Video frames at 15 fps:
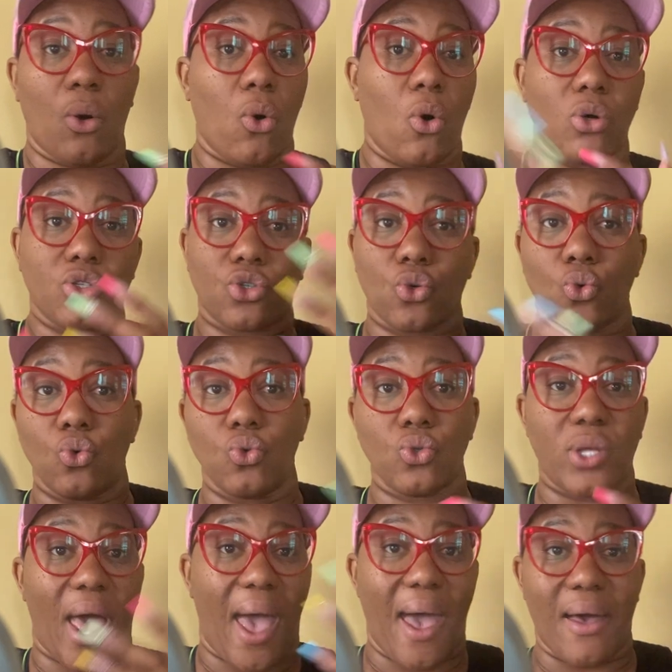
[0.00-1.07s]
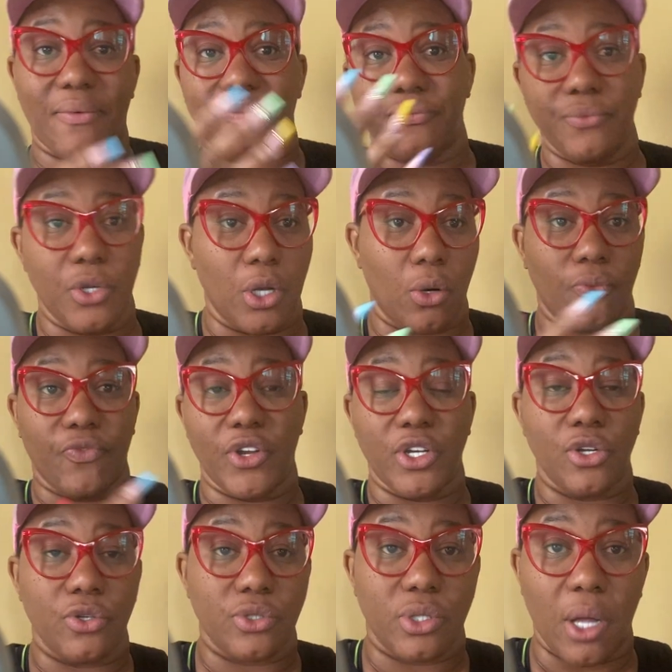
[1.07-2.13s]
All schools have you know
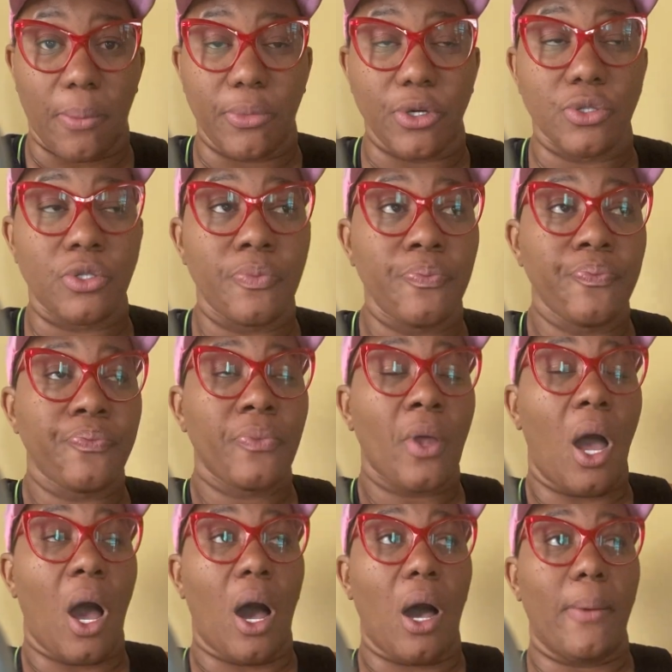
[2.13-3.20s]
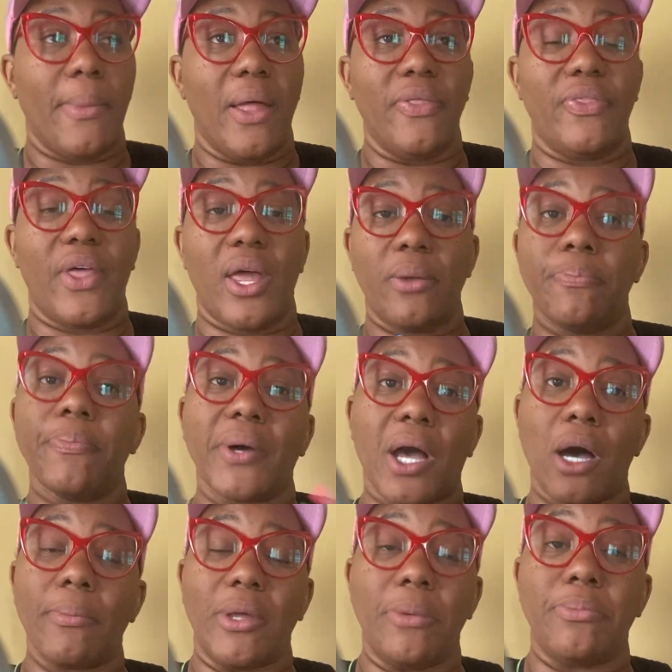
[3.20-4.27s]
vendors numbers, um, and then
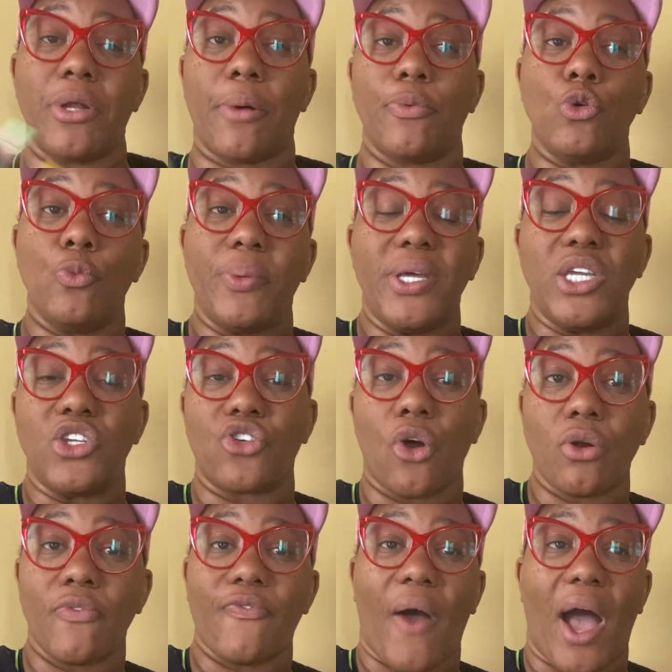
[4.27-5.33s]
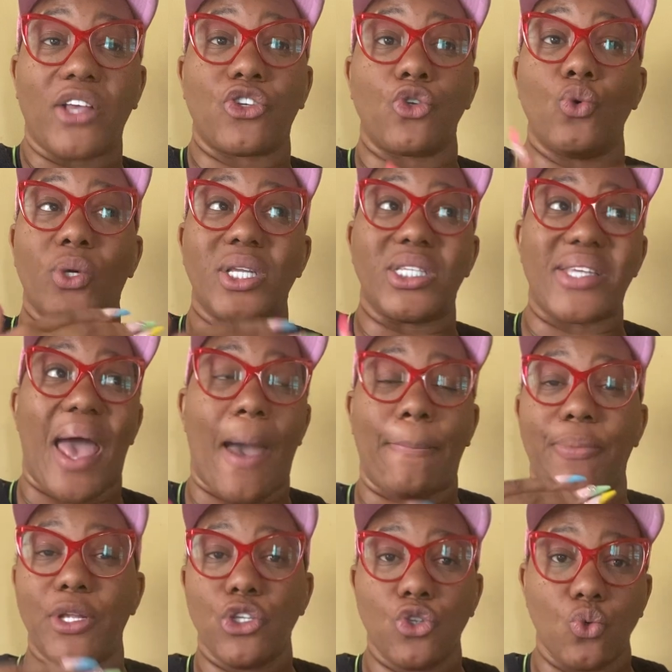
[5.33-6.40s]
become MWBE certified so you can
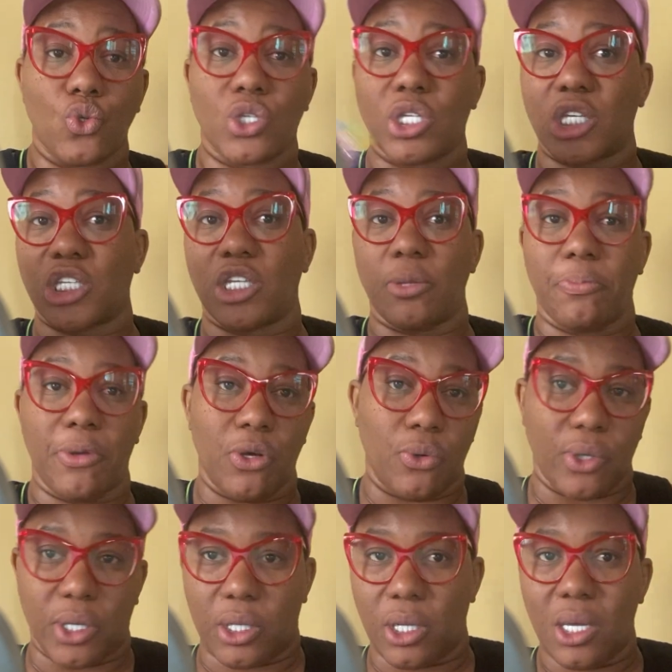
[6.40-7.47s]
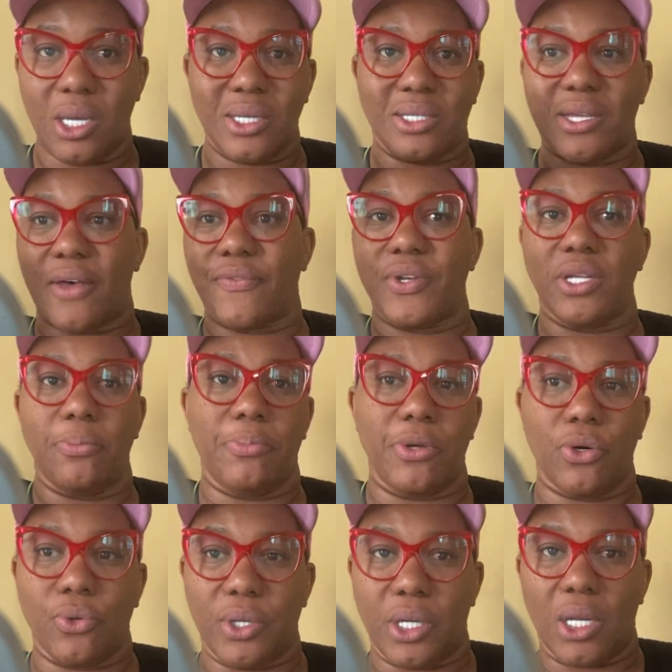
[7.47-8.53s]
tap into 60 billion, 70
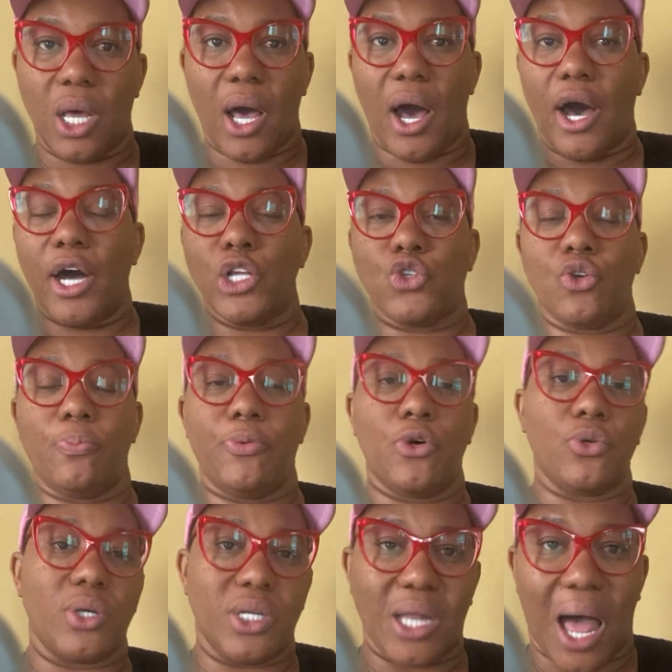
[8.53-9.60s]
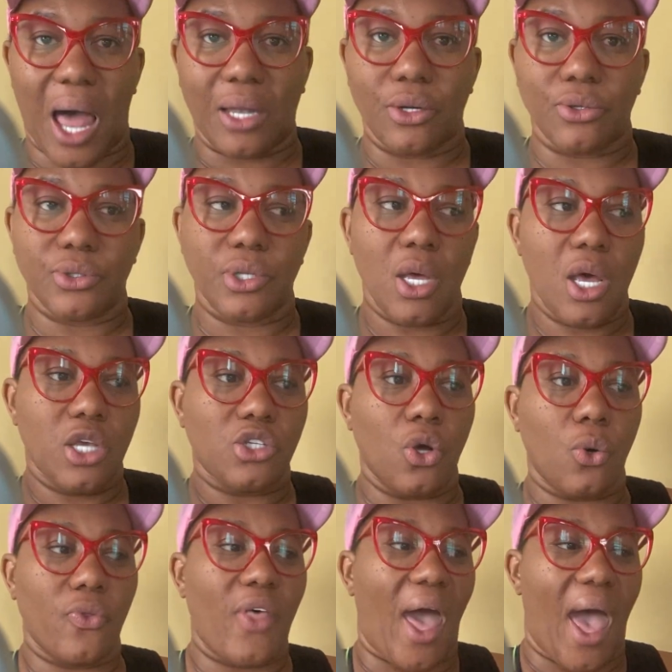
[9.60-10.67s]
billion, 100 billion dollars,
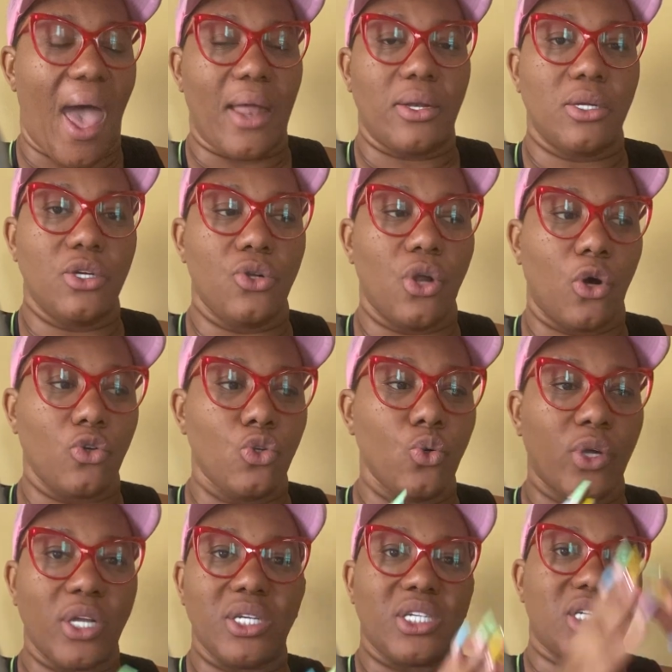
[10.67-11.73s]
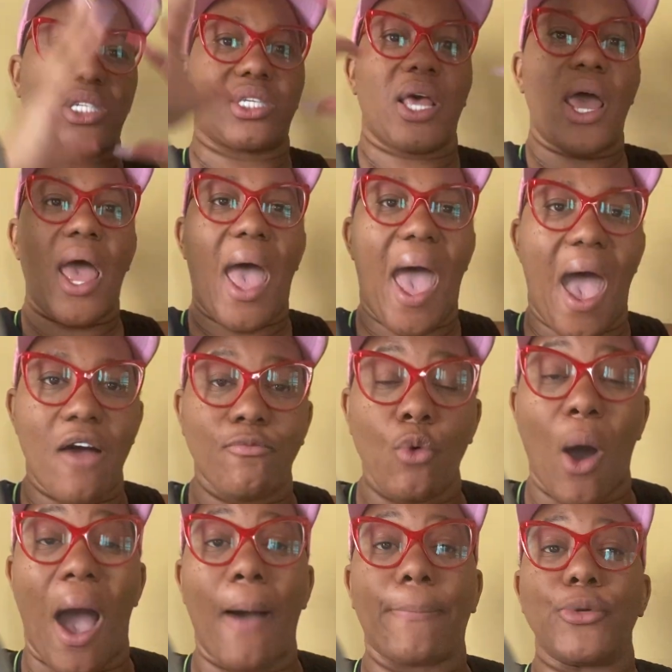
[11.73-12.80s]
so that you know you can just have
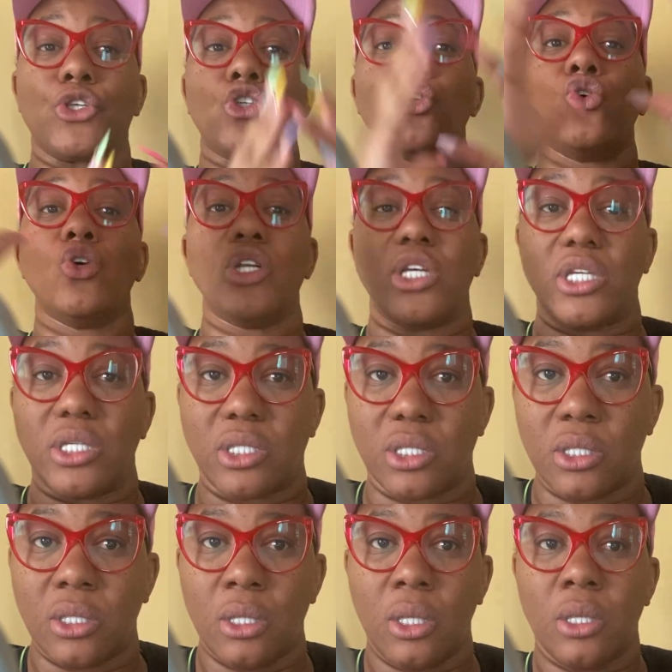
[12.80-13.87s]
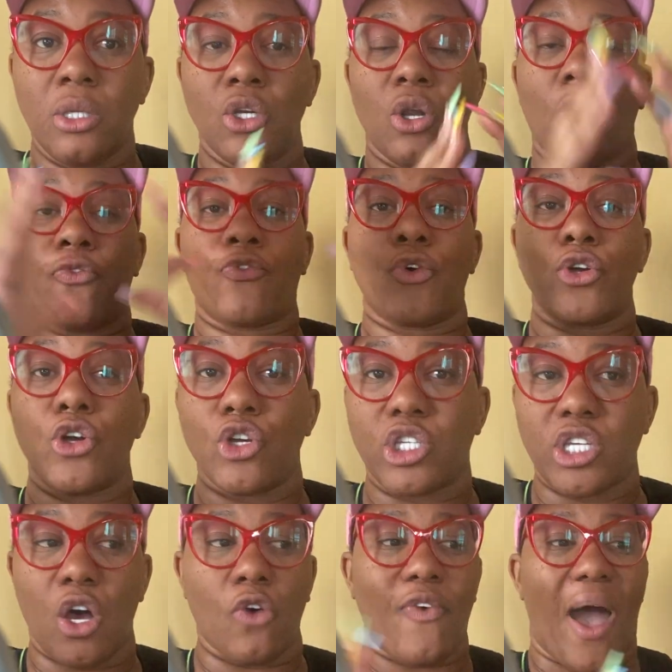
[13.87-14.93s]
more opportunities you know for
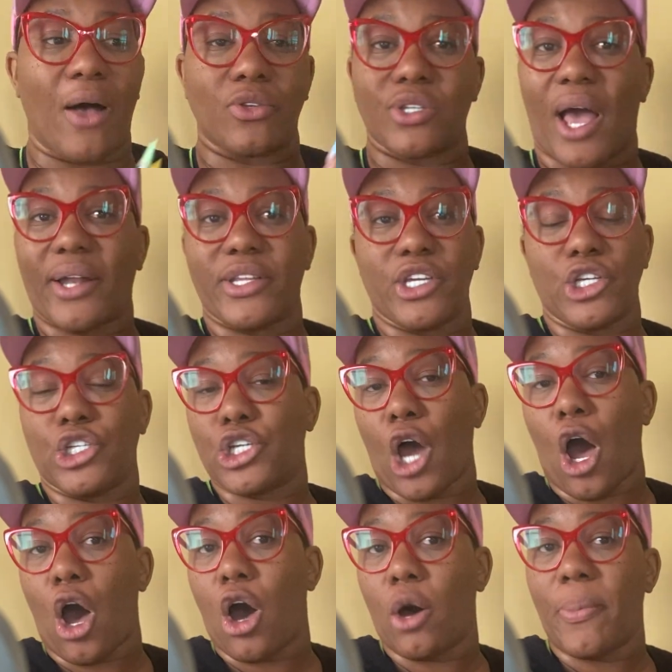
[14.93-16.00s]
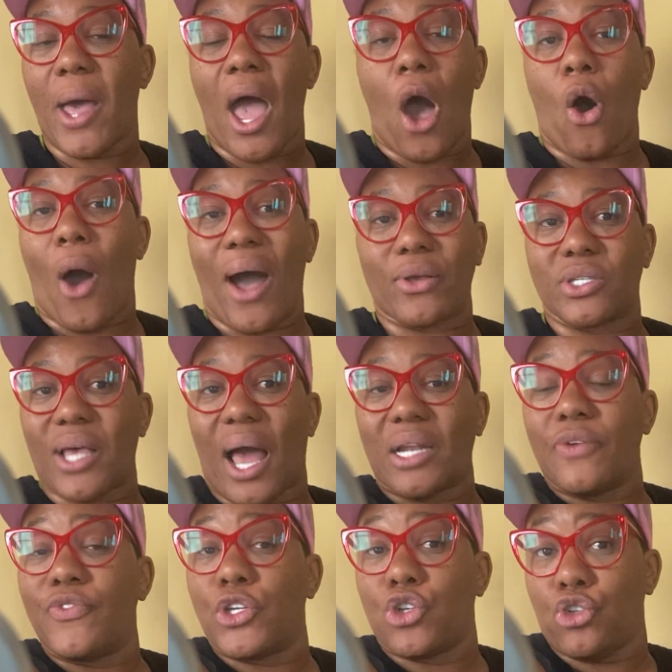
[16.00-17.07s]
yourself outside of your job or outside
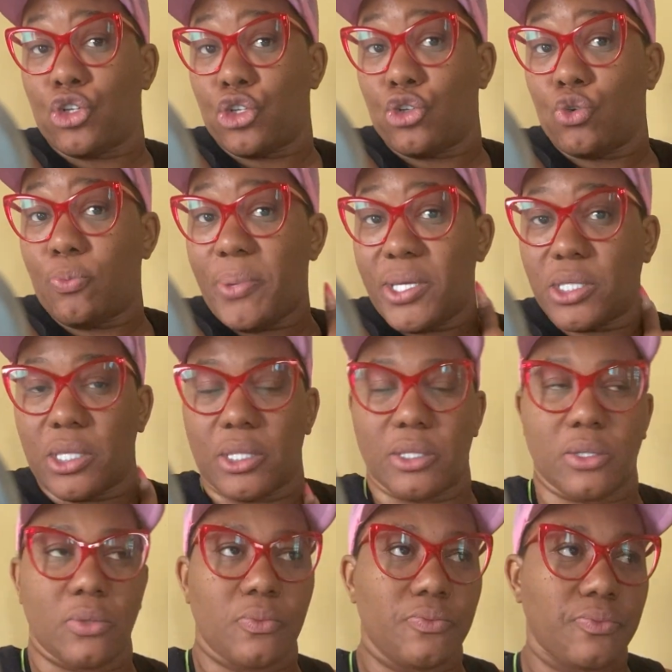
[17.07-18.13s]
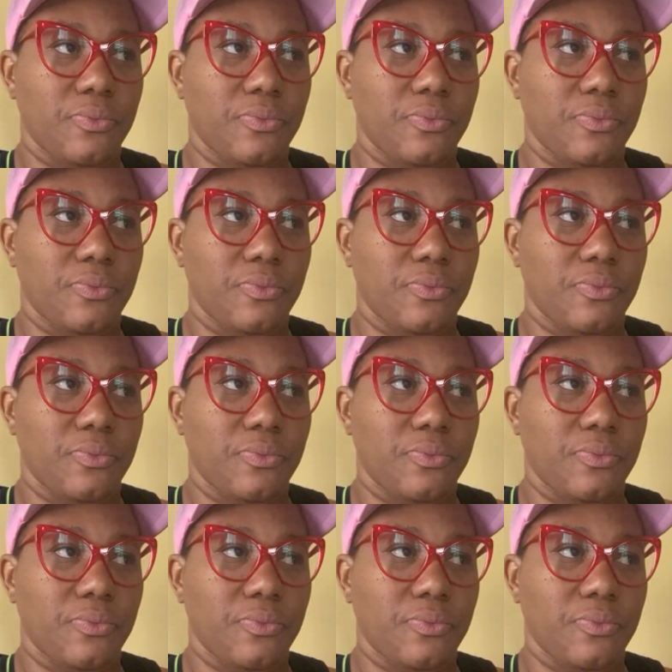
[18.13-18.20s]
of your traditional business.